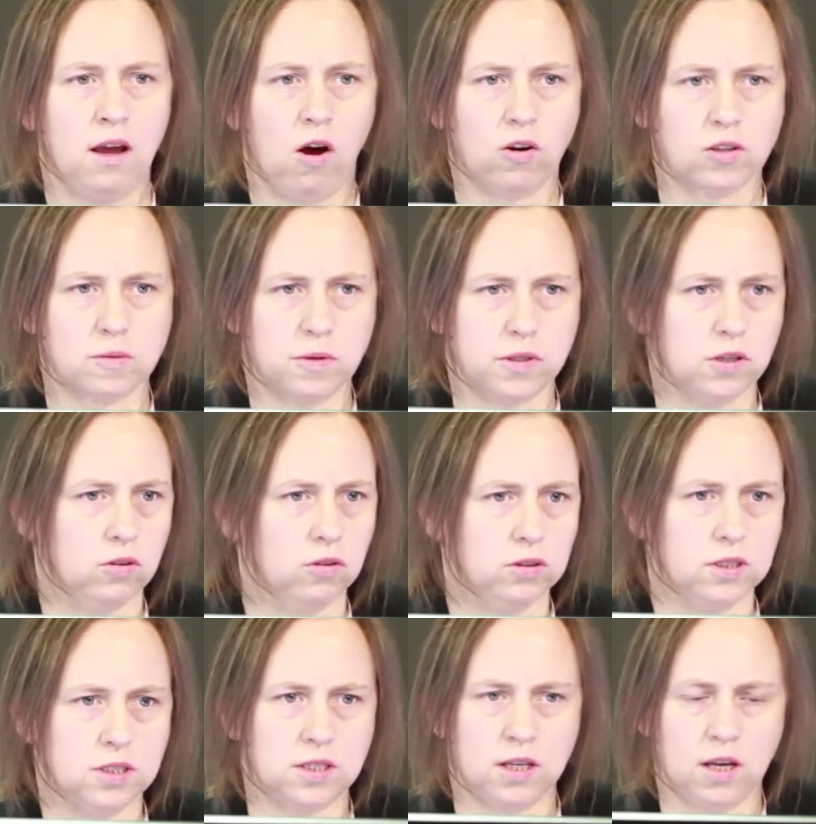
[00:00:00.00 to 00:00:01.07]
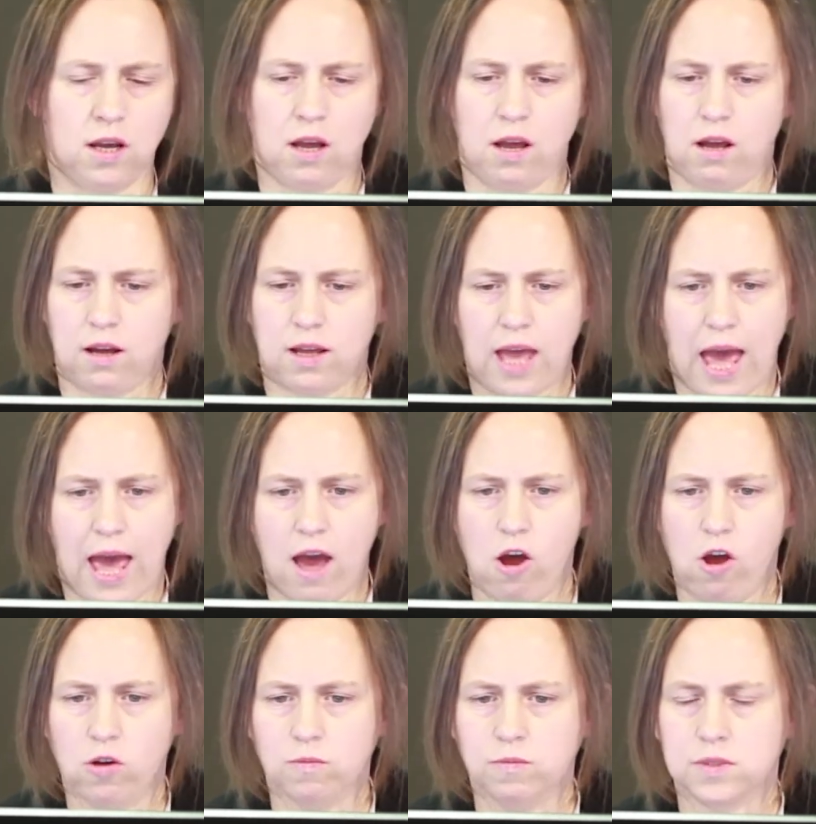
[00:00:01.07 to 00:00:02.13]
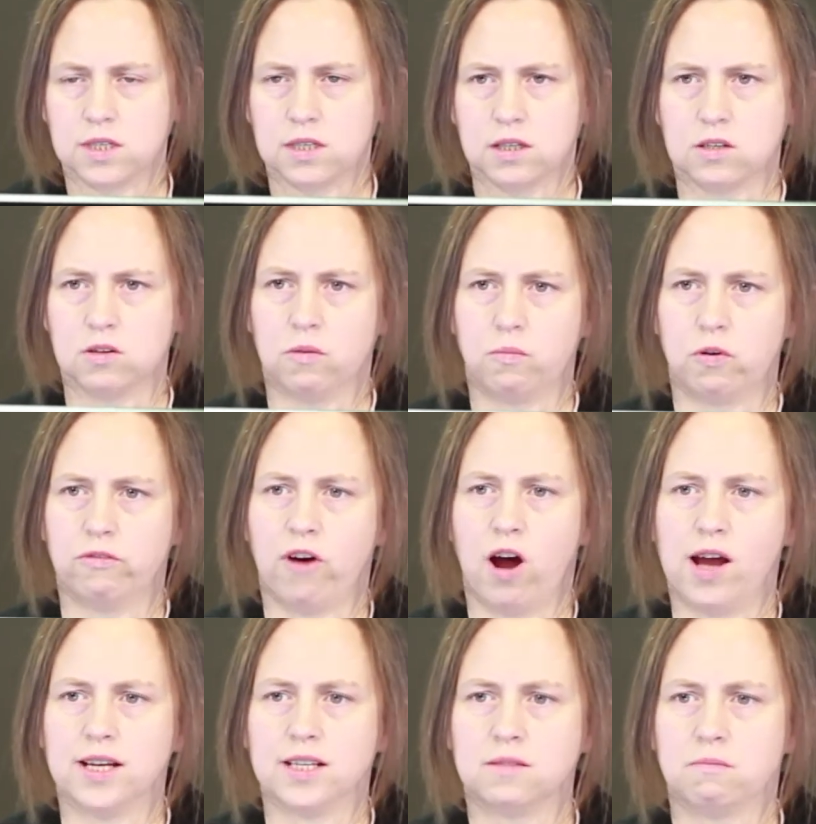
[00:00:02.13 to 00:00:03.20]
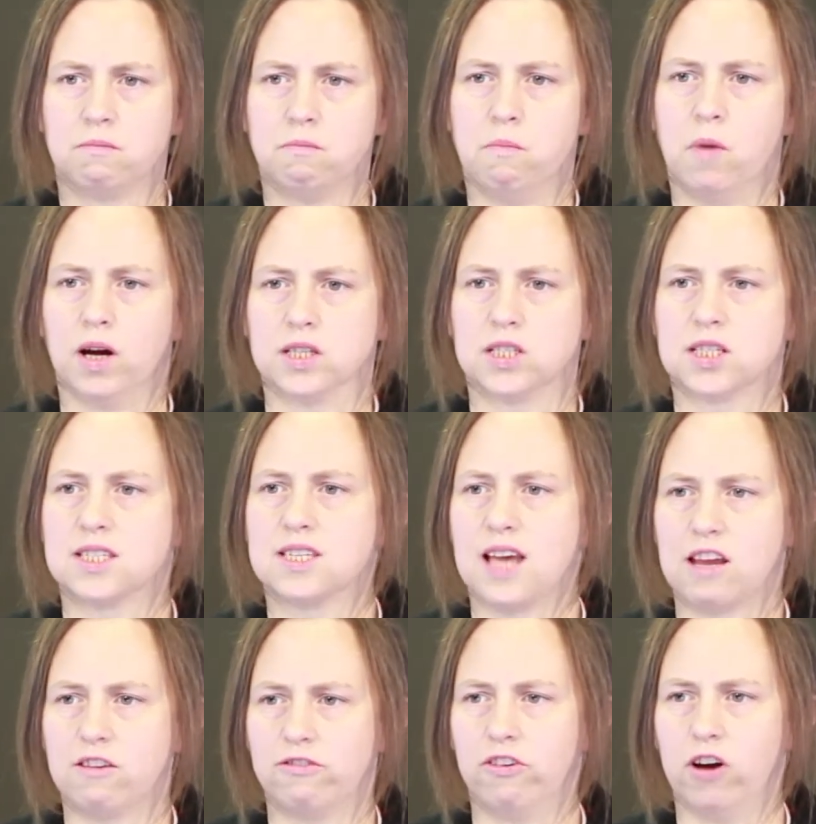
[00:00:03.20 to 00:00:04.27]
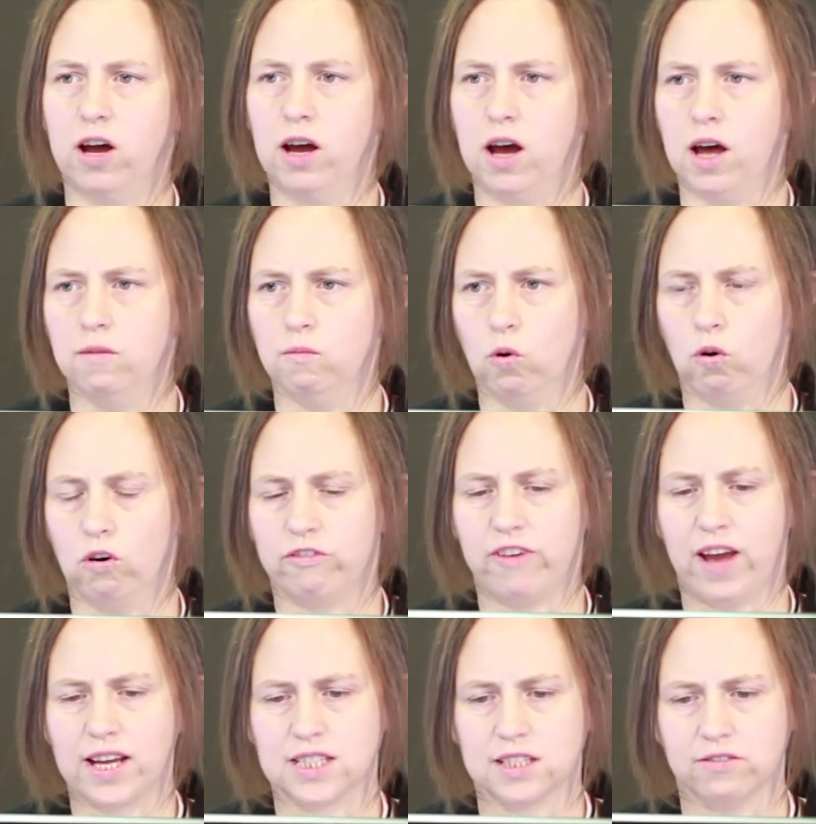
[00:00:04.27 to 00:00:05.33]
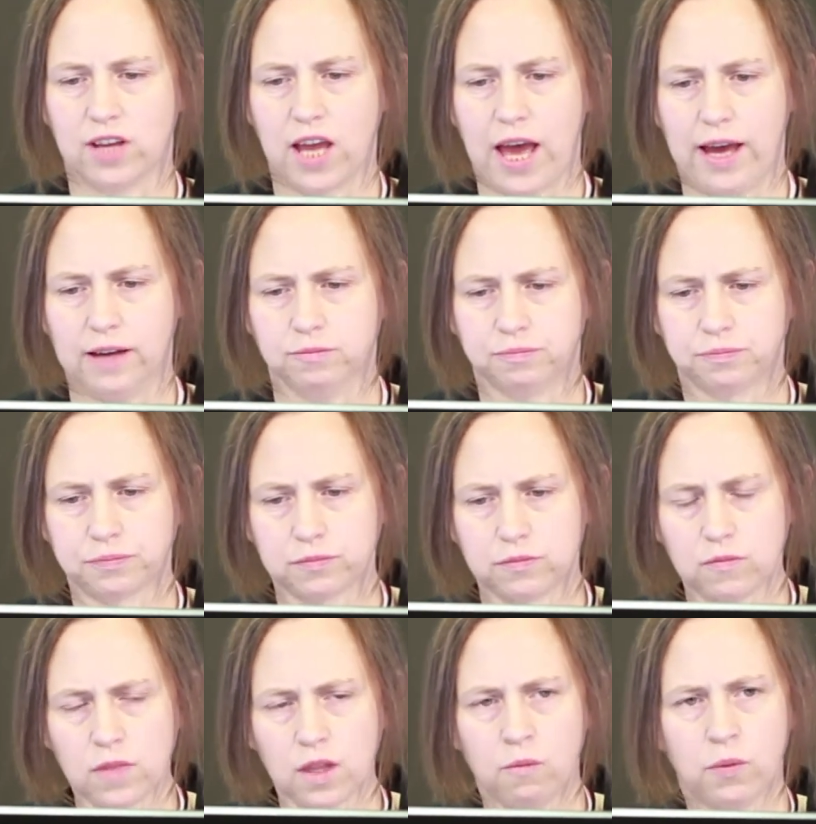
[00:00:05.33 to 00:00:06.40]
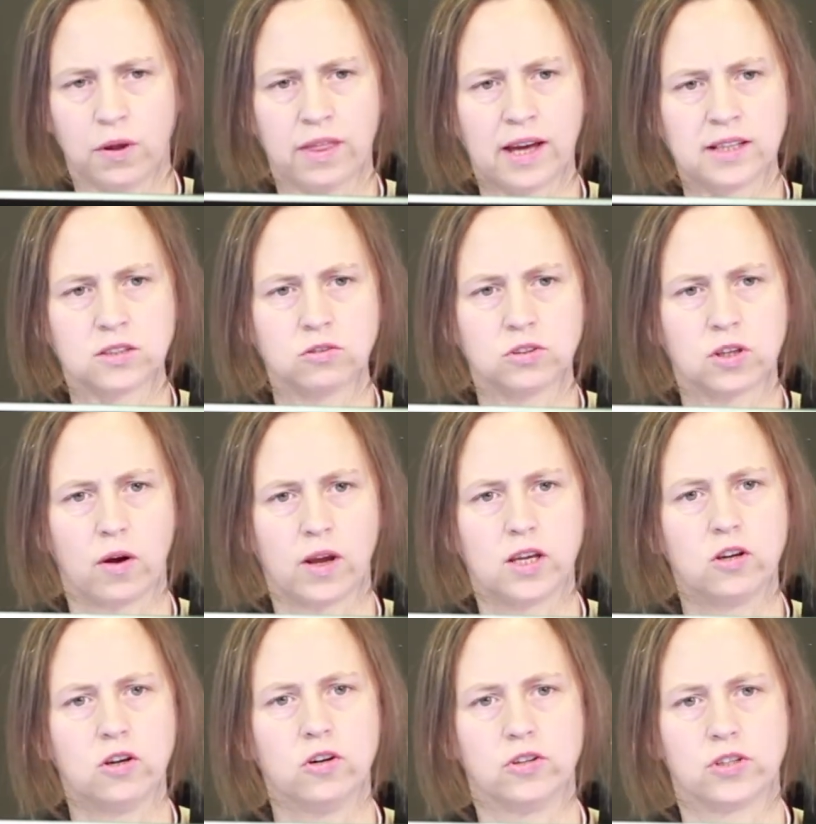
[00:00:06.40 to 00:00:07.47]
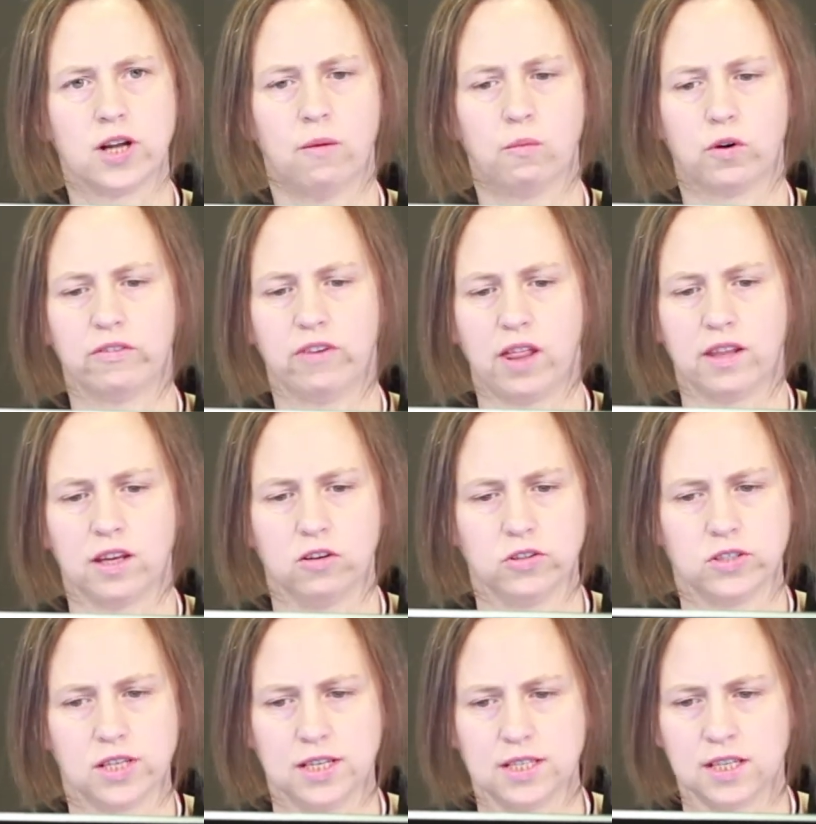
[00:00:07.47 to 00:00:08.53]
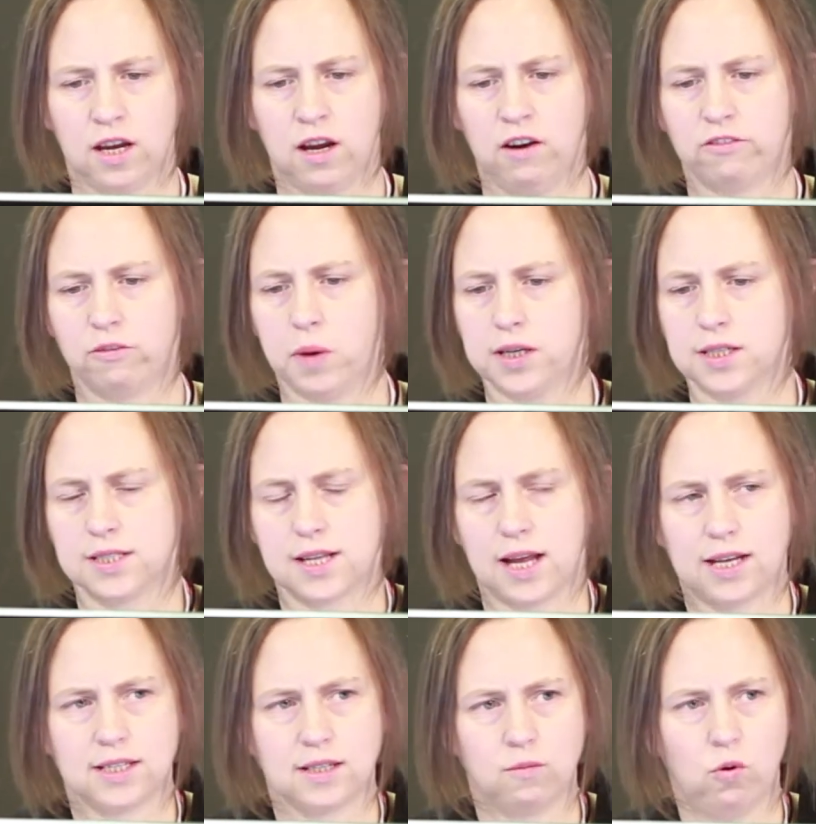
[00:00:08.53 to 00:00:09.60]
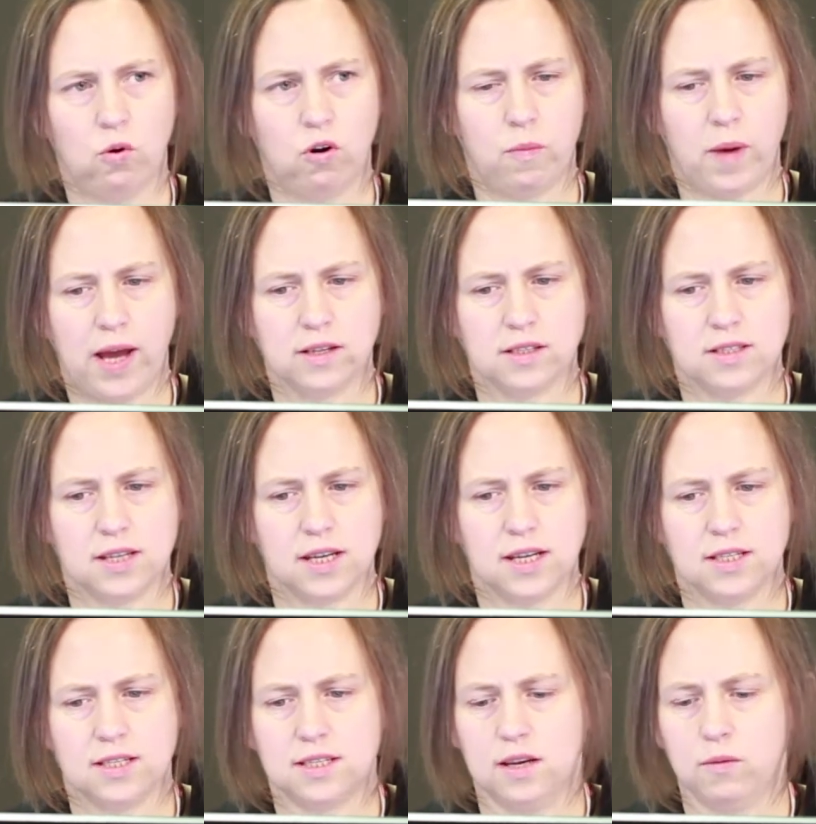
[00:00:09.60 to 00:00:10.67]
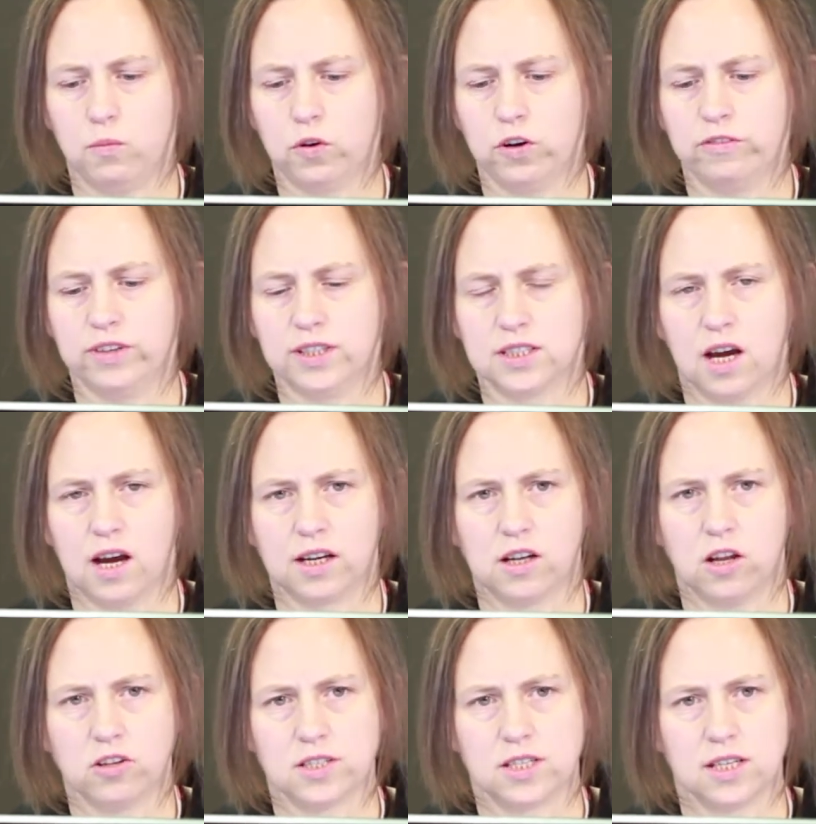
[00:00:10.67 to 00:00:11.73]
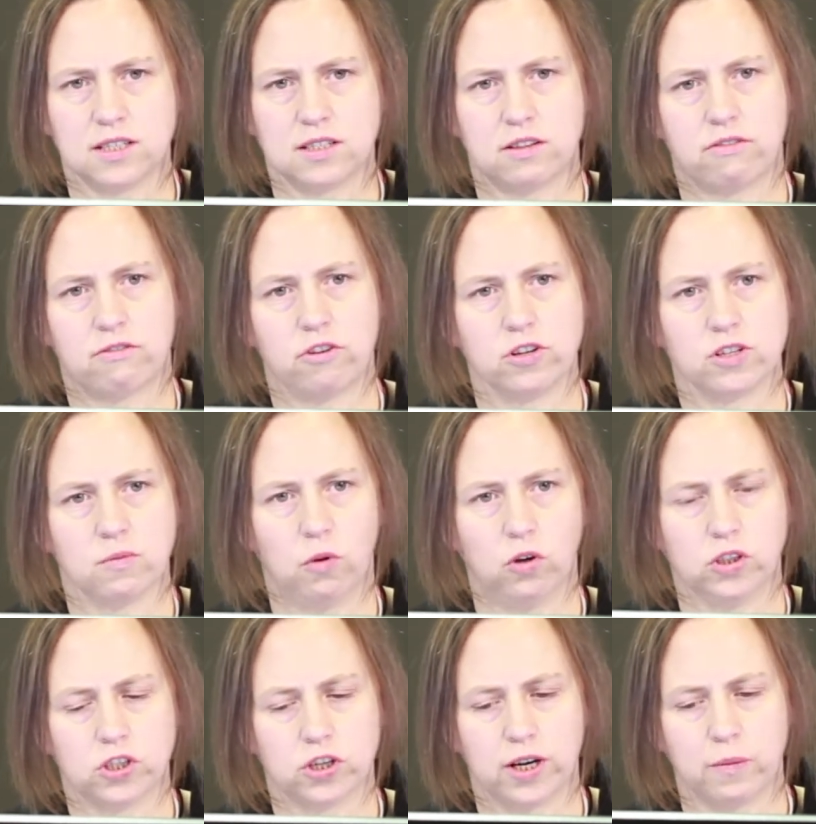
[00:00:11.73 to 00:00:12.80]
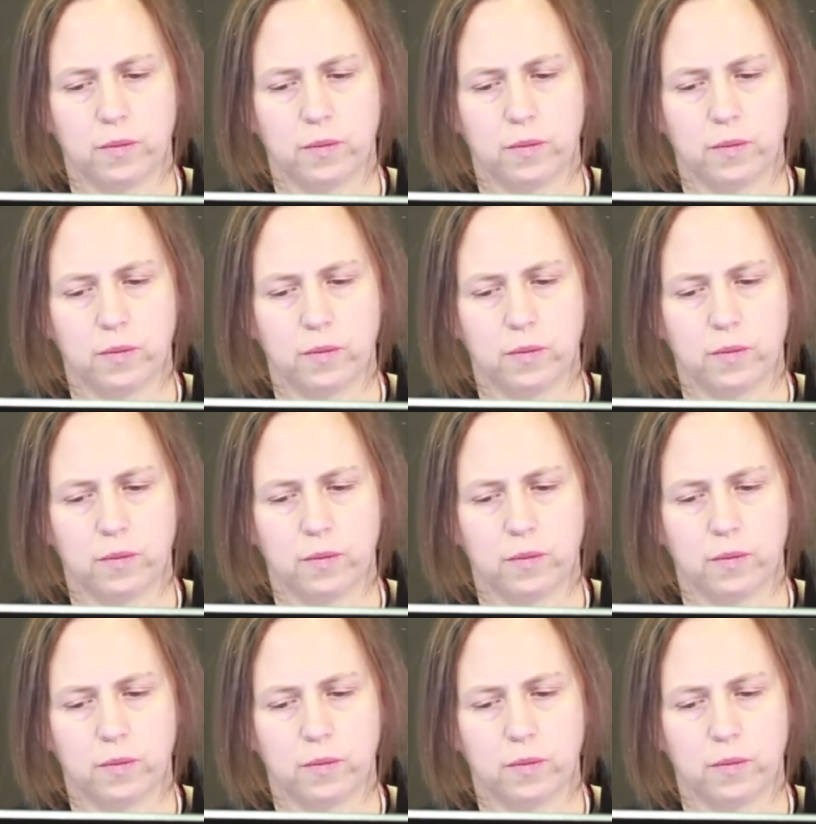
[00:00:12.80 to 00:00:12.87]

hospitals, care homes to provide much safer and more effective care. But there's also a huge number of other uses, from understanding more about disease, improving diagnosis, through to monitoring